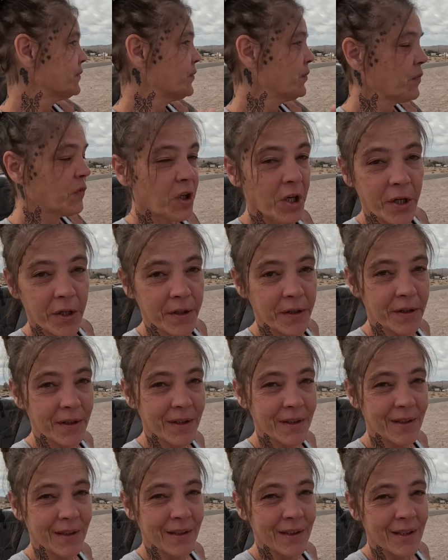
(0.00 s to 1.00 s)
None.
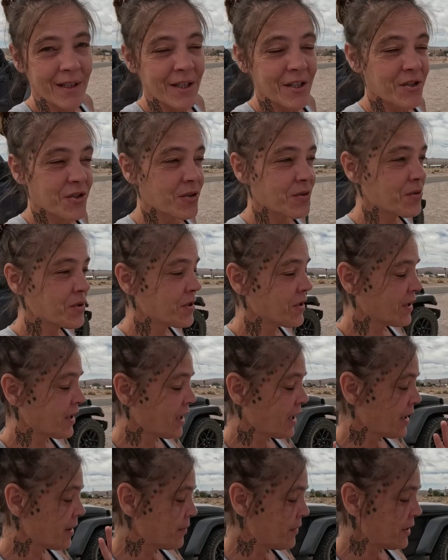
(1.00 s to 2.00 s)
Due to the
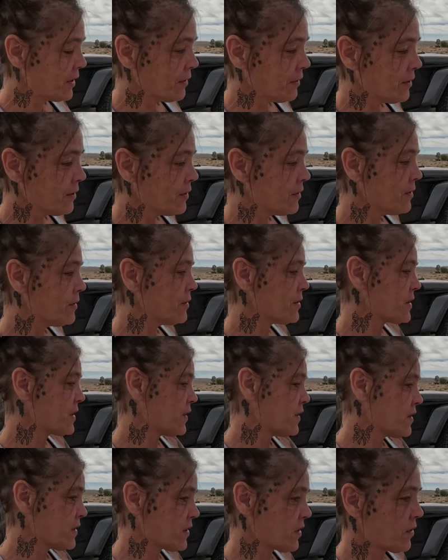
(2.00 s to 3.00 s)
high minerals and
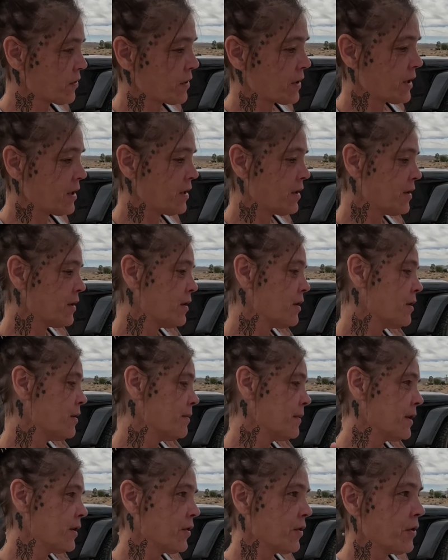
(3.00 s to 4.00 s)
the sodium
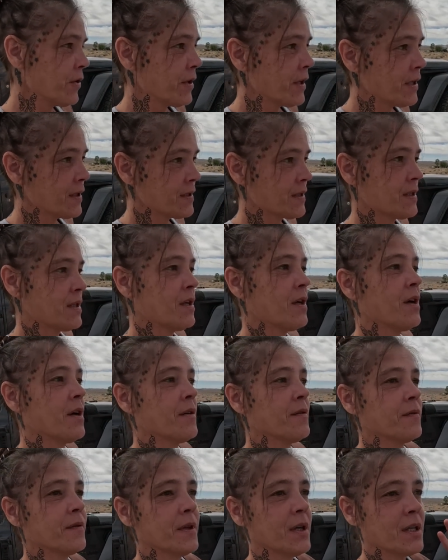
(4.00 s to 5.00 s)
and all that
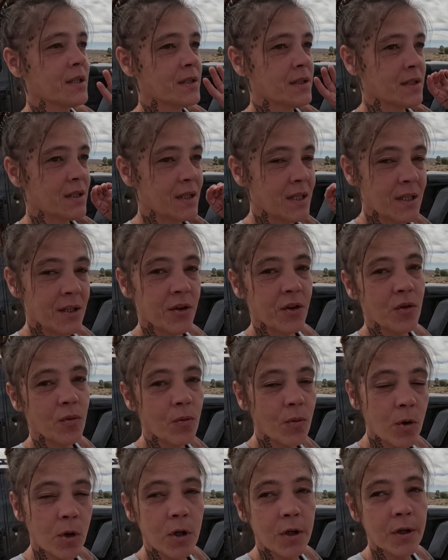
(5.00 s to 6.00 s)
stuff that's in the
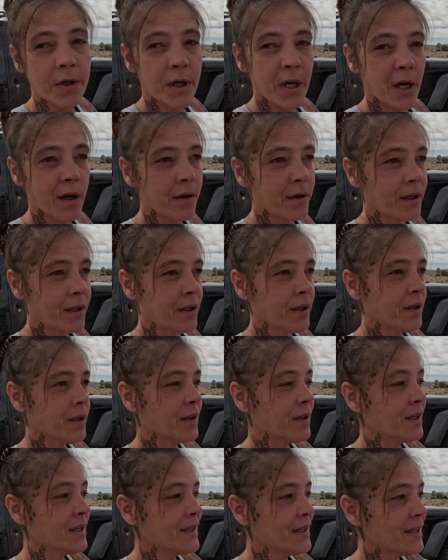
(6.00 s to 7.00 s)
water out here,
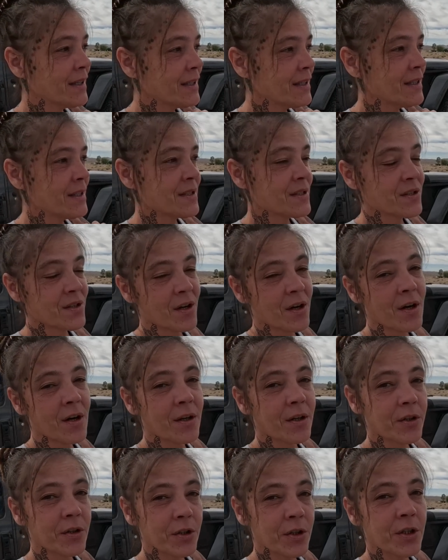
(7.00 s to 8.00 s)
it is
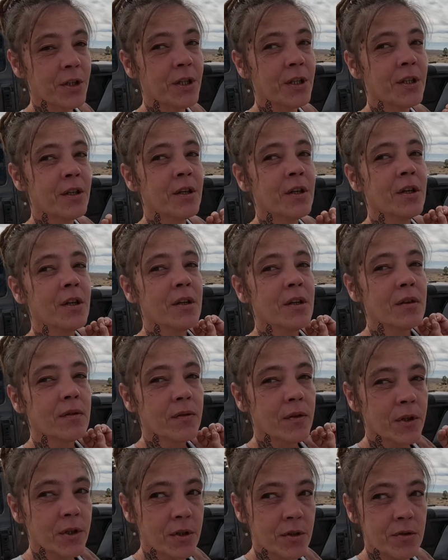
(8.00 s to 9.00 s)
not good
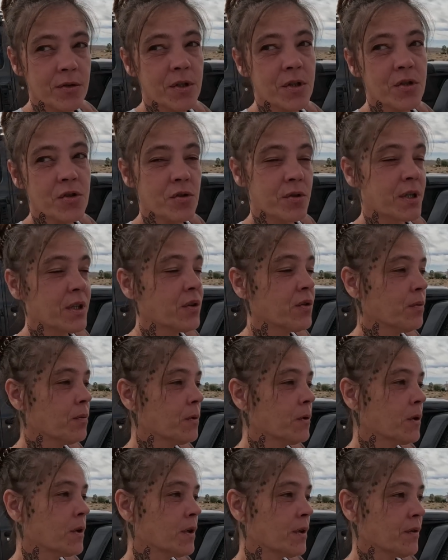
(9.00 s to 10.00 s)
for you to drink the
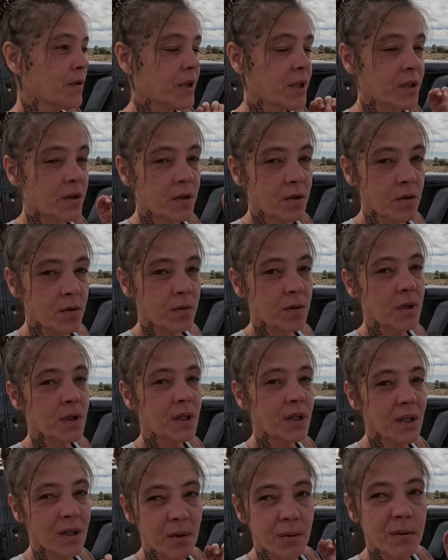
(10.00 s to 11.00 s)
water. Like, you can
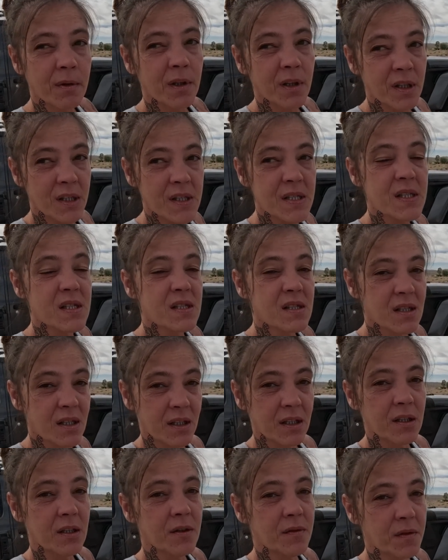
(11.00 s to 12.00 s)
get really
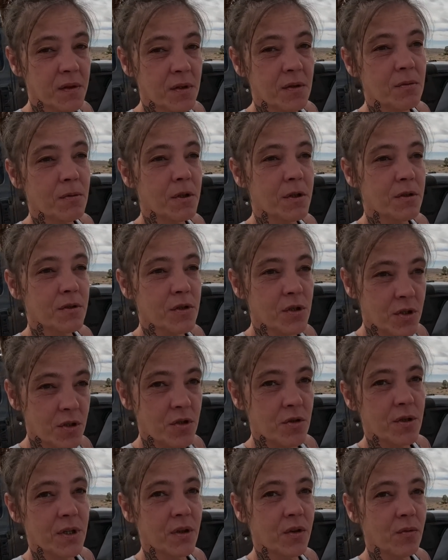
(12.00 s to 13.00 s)
sick if you were to
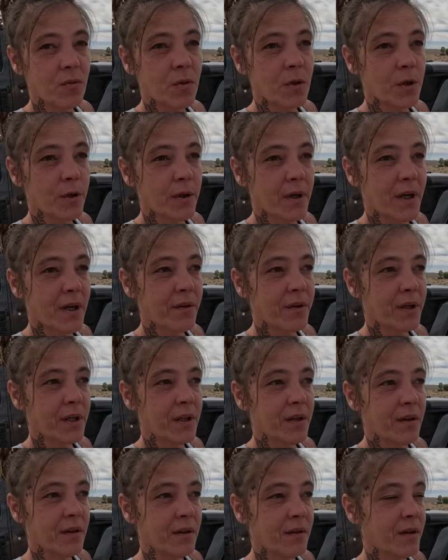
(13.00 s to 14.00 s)
drink the water out
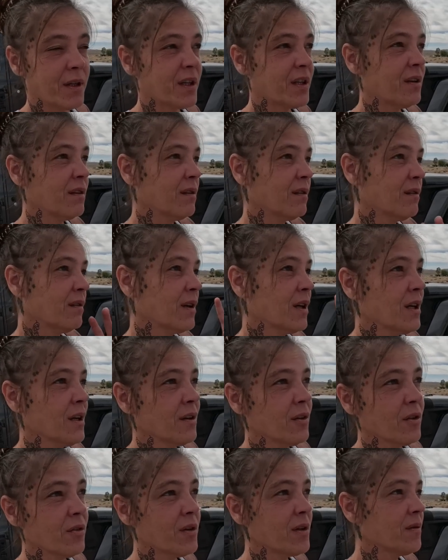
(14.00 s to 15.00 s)
here. Like, you
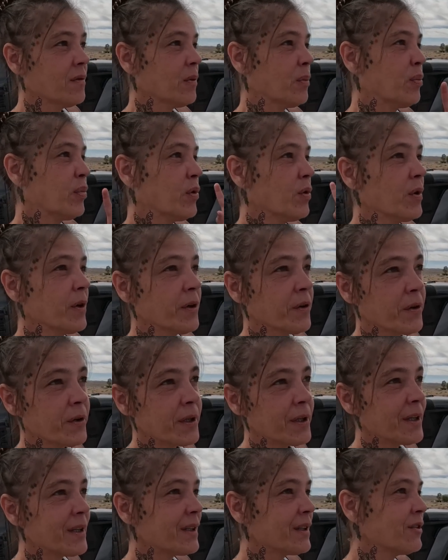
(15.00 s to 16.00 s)
don't even boil
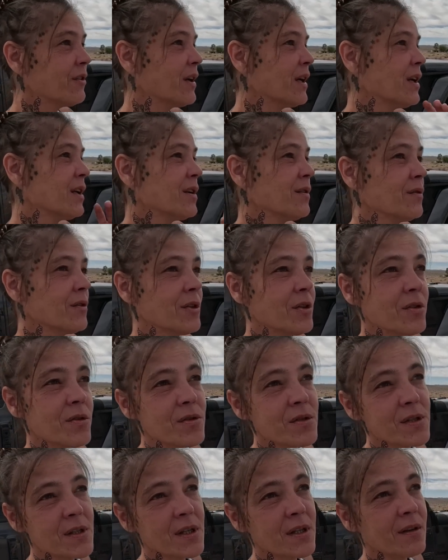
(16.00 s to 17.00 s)
it. You can't even
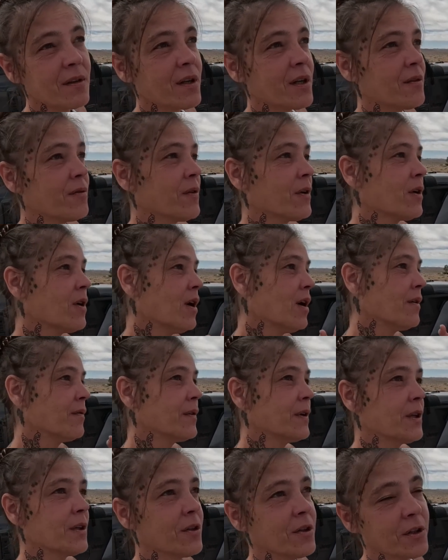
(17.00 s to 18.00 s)
use it, like, for
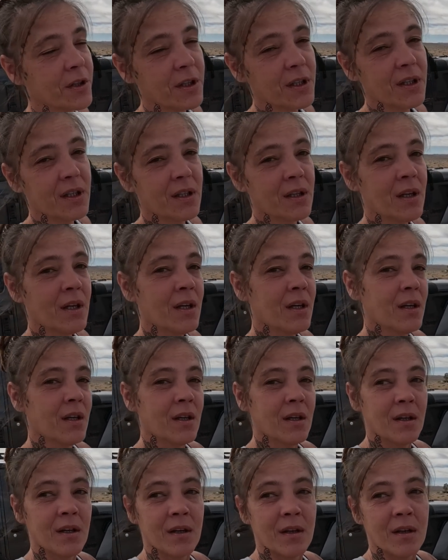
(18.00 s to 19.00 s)
coffee, cooking.
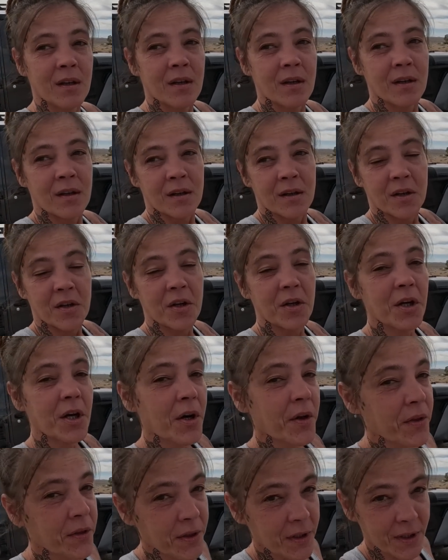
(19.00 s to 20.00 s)

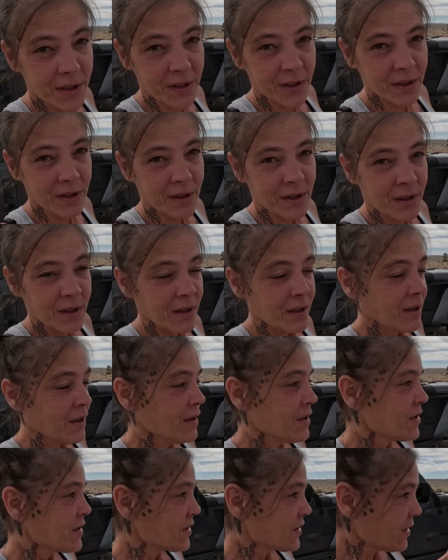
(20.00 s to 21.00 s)
Nothing.
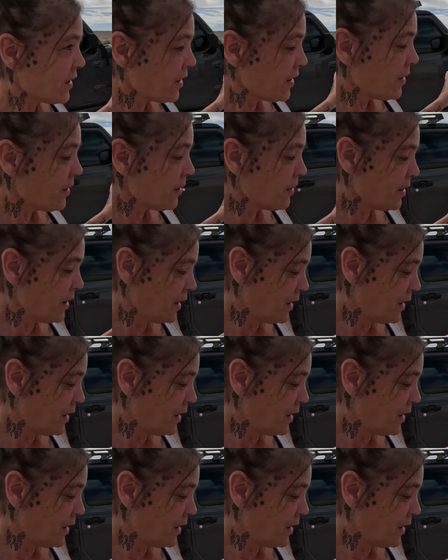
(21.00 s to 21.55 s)
So,